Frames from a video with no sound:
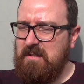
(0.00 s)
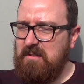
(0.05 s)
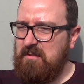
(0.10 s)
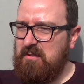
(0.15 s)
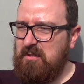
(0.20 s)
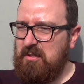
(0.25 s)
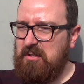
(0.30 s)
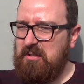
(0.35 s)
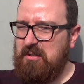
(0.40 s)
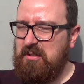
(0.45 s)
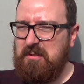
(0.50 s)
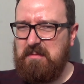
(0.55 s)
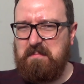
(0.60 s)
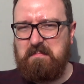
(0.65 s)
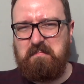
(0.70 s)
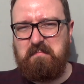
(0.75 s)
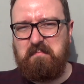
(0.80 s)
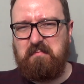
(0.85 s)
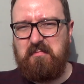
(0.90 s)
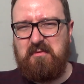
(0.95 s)
just
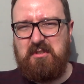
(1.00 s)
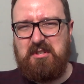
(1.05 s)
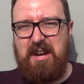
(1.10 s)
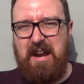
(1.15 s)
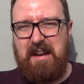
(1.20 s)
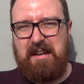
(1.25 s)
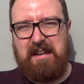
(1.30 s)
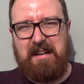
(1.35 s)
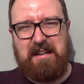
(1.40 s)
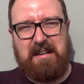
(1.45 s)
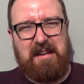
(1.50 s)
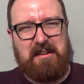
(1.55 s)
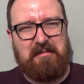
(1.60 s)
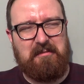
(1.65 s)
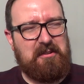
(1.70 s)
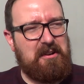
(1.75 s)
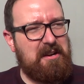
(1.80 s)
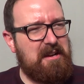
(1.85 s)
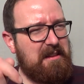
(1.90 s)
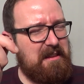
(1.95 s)
checking in
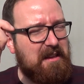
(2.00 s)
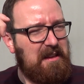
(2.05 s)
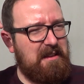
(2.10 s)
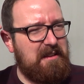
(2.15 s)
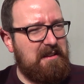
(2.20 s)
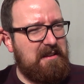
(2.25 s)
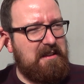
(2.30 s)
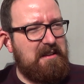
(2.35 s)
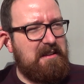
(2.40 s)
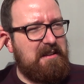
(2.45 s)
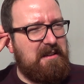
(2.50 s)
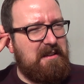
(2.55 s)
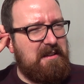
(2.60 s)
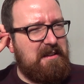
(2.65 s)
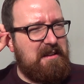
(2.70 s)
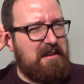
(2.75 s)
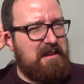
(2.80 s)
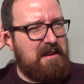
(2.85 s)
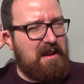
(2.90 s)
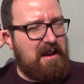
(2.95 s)
really.
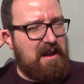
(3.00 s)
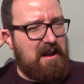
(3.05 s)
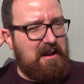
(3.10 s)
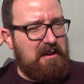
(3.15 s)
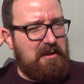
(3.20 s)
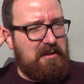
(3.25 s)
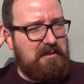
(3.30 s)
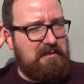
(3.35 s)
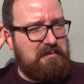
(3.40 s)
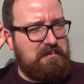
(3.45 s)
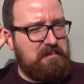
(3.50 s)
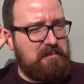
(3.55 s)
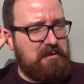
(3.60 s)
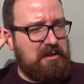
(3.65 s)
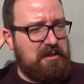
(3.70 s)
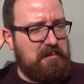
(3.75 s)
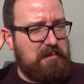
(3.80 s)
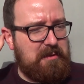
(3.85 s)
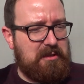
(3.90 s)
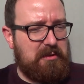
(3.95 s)
I'm
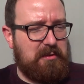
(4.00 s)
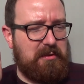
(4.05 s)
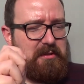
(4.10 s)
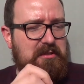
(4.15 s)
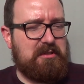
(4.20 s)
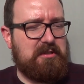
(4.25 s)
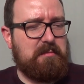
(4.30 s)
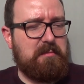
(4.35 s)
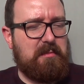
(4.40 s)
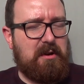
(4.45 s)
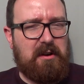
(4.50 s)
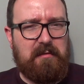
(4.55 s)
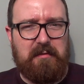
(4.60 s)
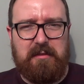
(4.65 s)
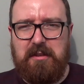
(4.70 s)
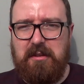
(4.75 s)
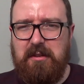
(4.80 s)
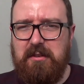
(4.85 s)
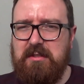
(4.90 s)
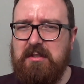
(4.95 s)
going to be doing some more
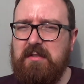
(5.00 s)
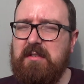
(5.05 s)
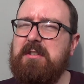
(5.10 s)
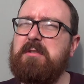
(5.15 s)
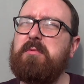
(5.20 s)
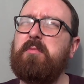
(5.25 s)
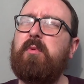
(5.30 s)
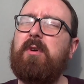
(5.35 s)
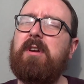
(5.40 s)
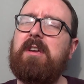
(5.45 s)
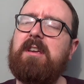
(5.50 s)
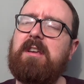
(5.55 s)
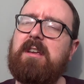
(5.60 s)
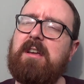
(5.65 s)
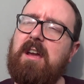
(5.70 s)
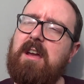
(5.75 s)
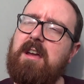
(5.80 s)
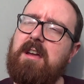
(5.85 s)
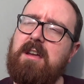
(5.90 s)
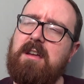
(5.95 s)
videos this
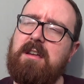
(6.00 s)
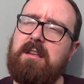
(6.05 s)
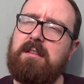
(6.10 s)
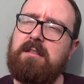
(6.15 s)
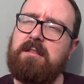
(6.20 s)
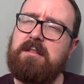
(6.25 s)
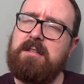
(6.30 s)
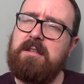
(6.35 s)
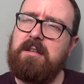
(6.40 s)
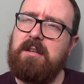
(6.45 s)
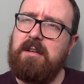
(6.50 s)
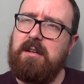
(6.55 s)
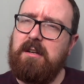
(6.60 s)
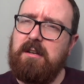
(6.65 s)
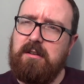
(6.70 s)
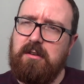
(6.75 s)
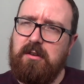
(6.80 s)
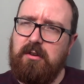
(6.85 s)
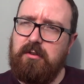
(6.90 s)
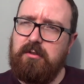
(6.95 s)
weekend
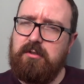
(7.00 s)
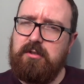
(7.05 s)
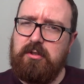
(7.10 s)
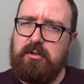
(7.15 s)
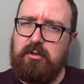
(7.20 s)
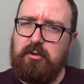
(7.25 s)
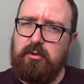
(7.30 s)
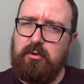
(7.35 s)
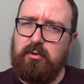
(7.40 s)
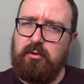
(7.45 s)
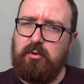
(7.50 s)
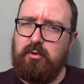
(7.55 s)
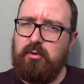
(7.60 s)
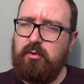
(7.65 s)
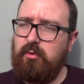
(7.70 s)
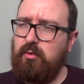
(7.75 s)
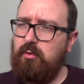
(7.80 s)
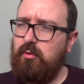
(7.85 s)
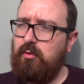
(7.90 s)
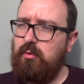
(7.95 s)
going to
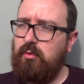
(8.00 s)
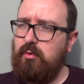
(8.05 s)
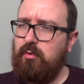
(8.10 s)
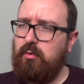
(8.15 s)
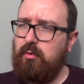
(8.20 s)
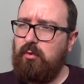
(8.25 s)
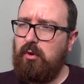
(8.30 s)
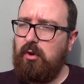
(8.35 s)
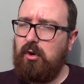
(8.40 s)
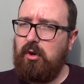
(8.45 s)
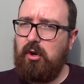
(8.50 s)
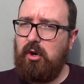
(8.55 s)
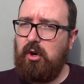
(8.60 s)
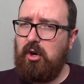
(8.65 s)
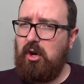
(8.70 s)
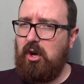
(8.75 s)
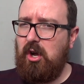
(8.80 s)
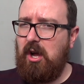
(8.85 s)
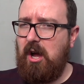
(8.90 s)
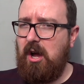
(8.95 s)

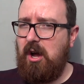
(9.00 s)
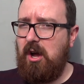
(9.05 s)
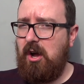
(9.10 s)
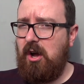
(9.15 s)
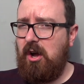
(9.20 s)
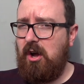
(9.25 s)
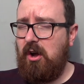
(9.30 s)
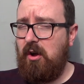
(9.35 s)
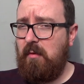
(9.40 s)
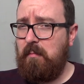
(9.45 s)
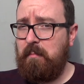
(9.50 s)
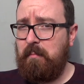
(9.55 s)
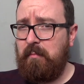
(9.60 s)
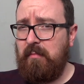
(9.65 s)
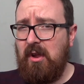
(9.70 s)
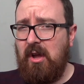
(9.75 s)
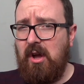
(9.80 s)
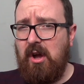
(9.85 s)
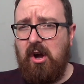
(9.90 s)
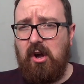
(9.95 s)
do uh,
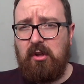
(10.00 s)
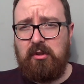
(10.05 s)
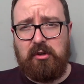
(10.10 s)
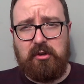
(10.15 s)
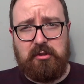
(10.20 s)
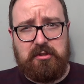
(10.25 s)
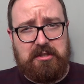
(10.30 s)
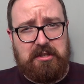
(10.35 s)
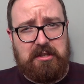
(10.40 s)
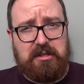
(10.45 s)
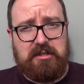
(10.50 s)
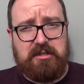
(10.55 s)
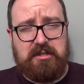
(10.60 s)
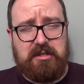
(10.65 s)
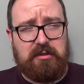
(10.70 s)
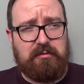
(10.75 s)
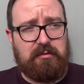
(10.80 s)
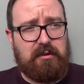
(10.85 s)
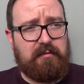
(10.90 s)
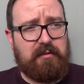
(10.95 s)
an
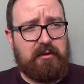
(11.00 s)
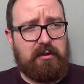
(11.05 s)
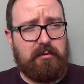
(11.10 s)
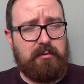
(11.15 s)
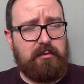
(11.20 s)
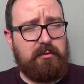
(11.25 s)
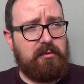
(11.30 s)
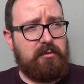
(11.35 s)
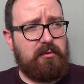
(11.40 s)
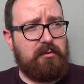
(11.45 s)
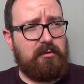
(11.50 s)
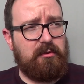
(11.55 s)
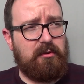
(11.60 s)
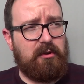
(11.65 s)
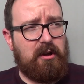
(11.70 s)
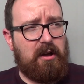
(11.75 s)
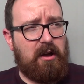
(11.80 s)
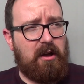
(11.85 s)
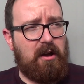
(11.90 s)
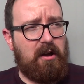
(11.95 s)
OTC review.
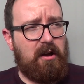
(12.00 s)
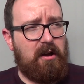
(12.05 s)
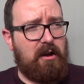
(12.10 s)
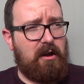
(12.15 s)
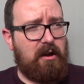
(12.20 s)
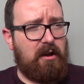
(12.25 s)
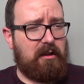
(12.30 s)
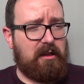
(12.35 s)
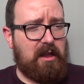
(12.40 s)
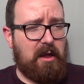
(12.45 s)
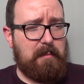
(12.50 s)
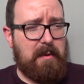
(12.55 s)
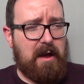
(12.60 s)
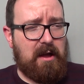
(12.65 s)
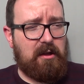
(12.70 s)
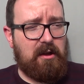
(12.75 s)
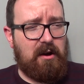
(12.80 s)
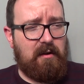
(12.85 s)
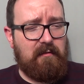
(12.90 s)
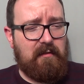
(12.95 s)
Uh, get
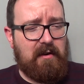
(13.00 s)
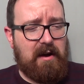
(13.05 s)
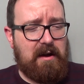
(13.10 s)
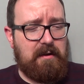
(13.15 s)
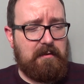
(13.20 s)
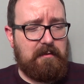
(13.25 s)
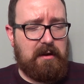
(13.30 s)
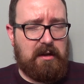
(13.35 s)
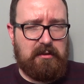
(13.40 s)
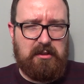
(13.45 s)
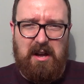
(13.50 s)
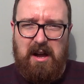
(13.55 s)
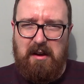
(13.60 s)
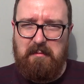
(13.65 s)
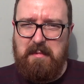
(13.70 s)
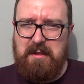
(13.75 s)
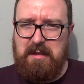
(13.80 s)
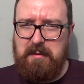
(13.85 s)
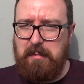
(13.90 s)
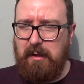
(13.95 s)
back on that. I don't
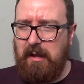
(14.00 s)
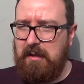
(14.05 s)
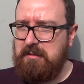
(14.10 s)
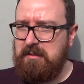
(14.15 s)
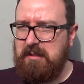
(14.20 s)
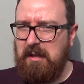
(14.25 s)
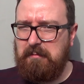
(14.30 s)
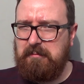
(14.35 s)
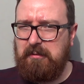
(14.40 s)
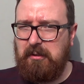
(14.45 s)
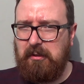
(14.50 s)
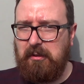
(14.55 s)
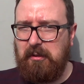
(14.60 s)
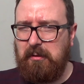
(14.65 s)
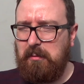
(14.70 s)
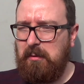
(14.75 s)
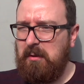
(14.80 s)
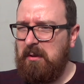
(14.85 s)
have many blends left to do,